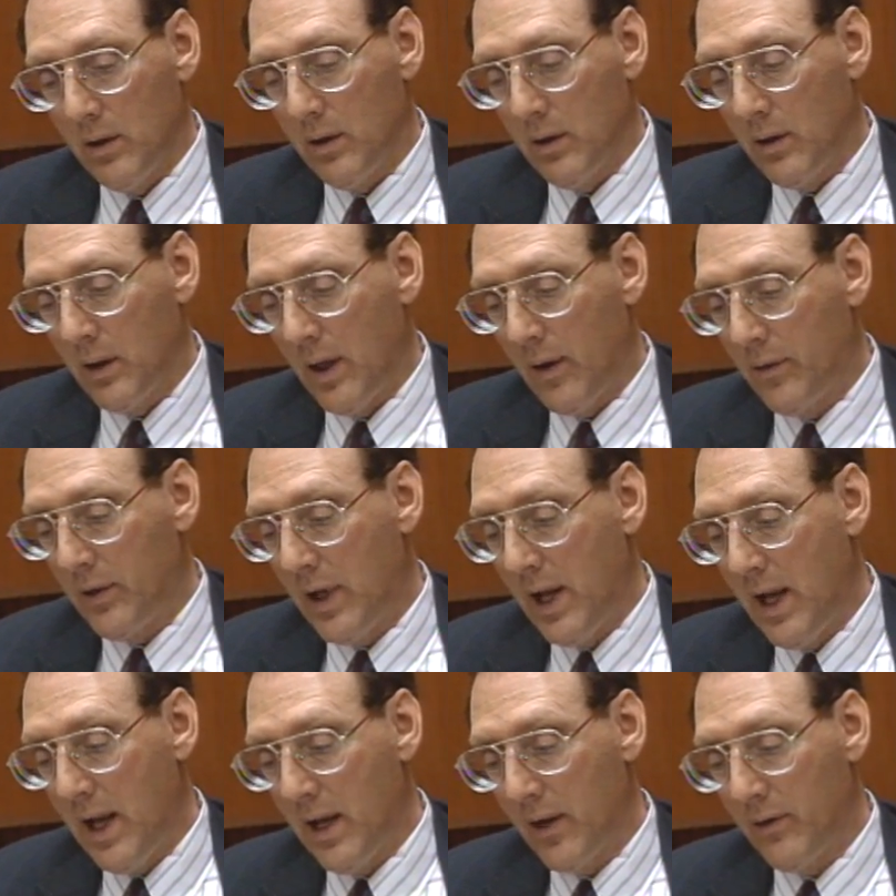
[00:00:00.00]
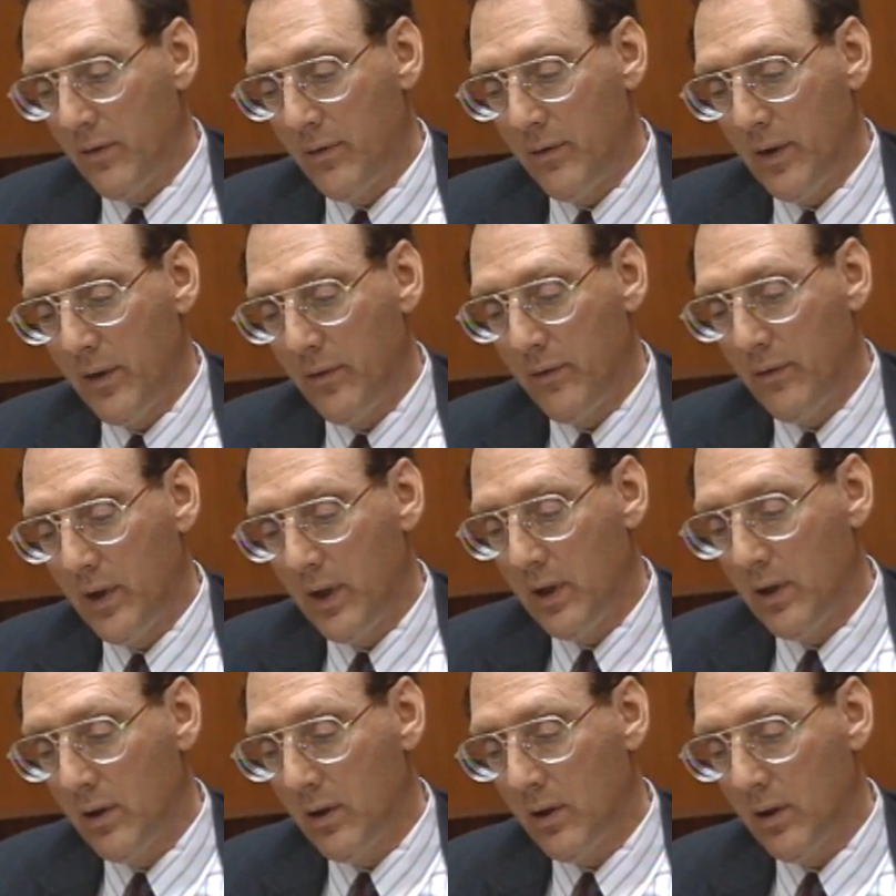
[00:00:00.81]
left hand, fifth
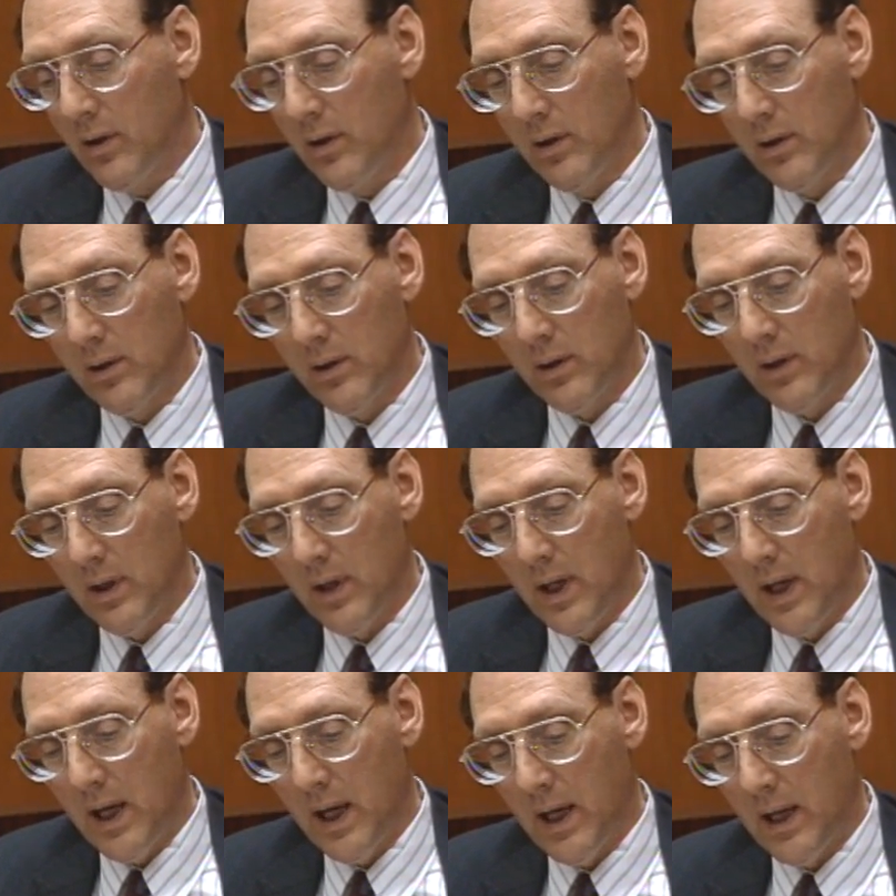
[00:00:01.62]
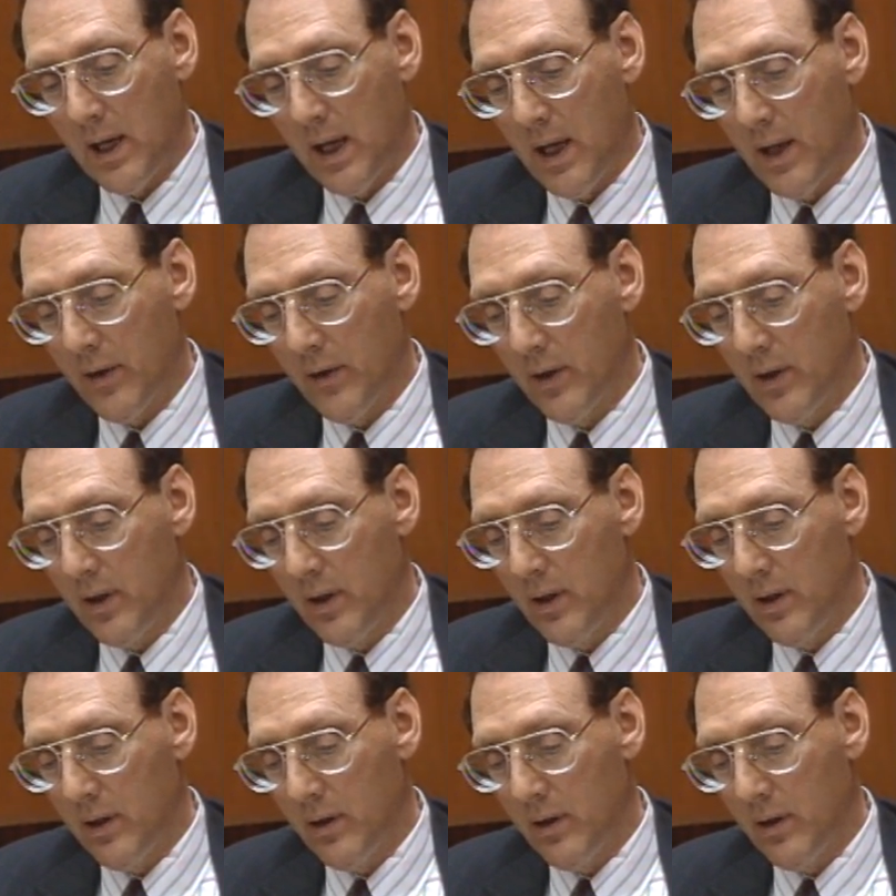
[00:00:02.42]
finger, and on the